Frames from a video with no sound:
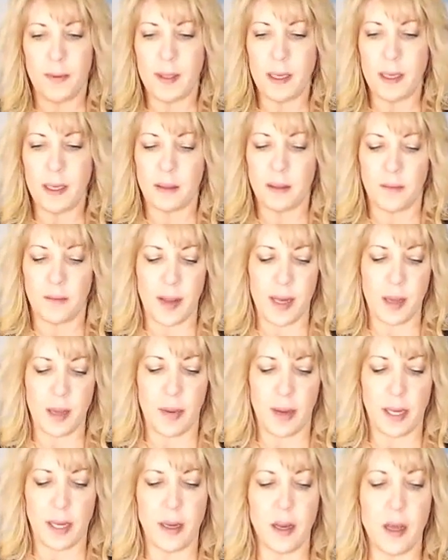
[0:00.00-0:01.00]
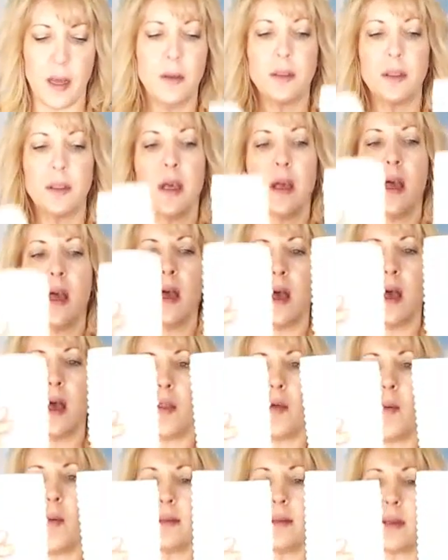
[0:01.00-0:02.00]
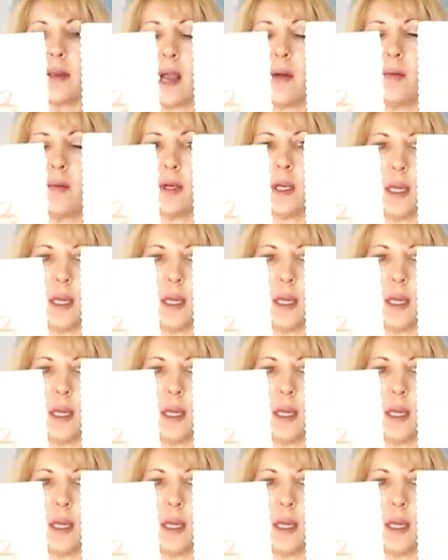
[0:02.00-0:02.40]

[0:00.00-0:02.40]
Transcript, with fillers: these if anybody knows. Otherwise, I will